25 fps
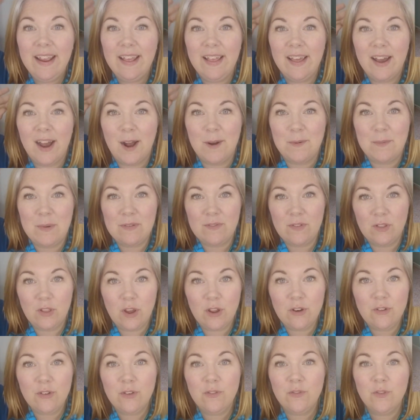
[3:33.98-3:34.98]
We have a
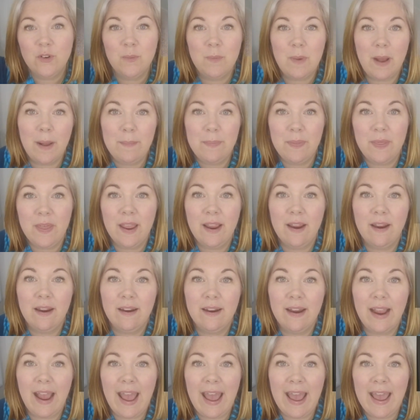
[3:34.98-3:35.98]
laundry room up there